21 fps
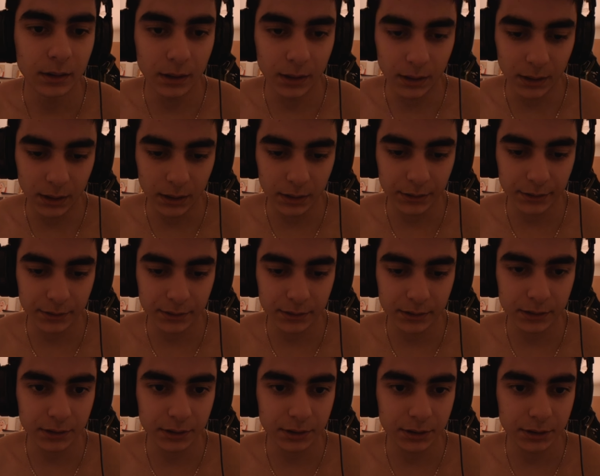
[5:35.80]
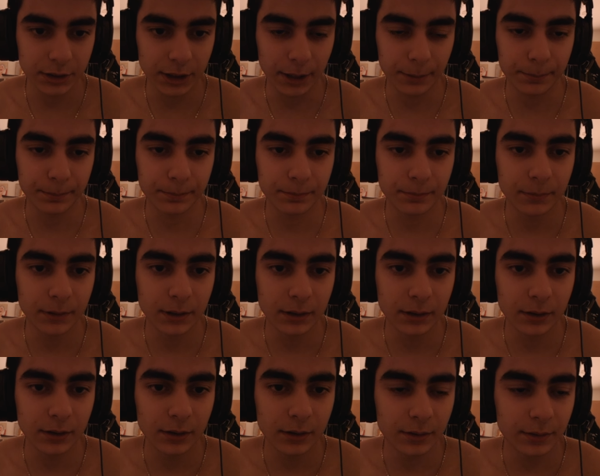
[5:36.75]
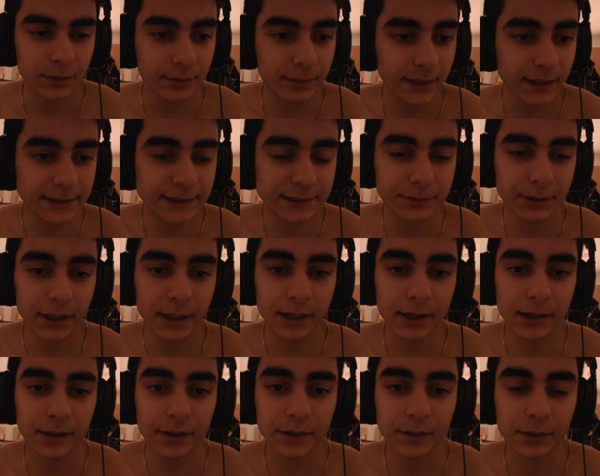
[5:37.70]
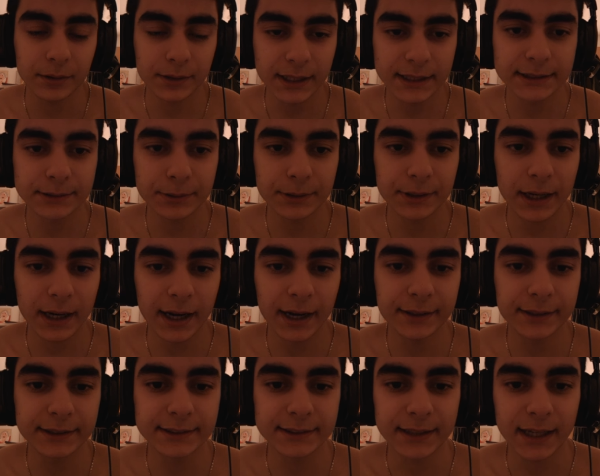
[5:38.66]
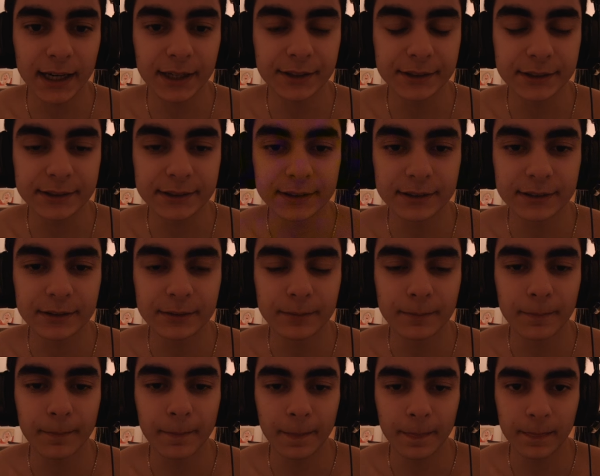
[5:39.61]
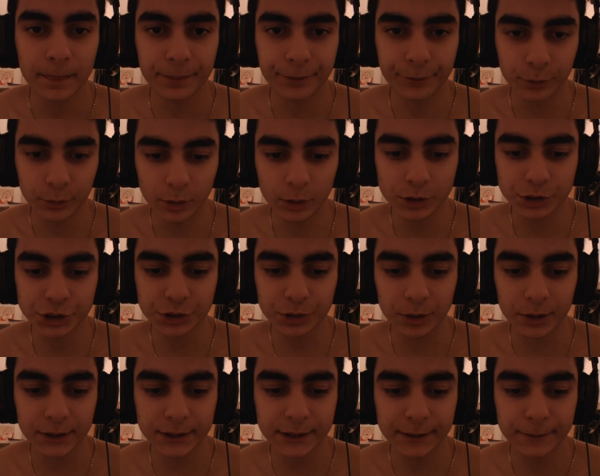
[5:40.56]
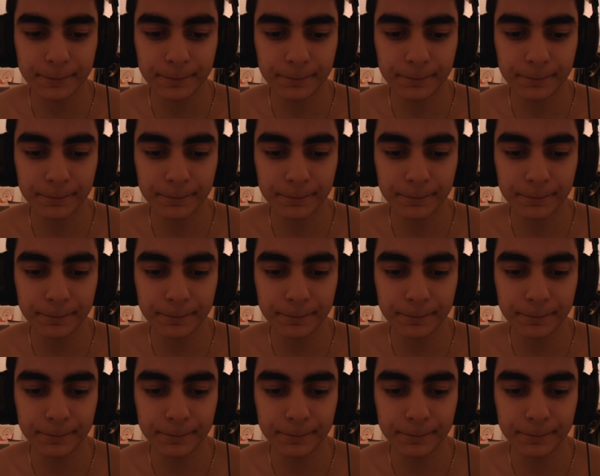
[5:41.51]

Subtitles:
And yeah, that's when I decided to go short.